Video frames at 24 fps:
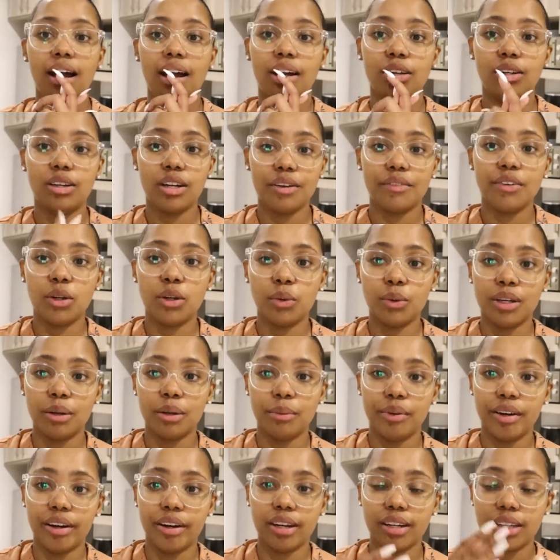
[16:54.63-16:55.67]
I don't even know what
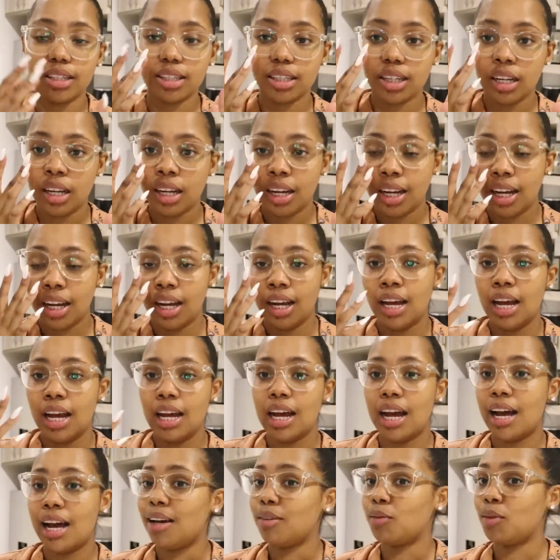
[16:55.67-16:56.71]
I'm wearing.
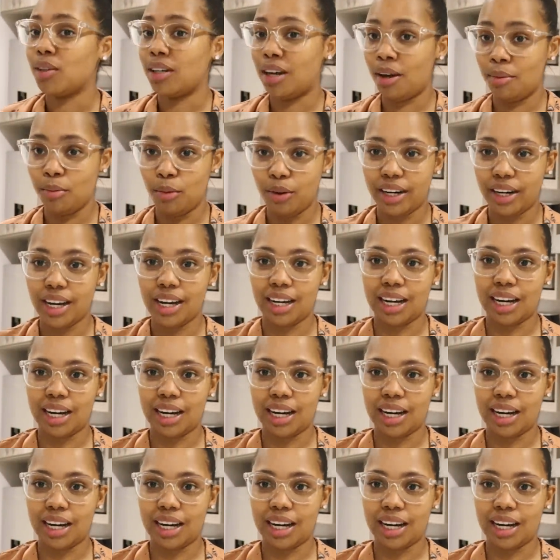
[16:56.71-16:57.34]
I'm wearing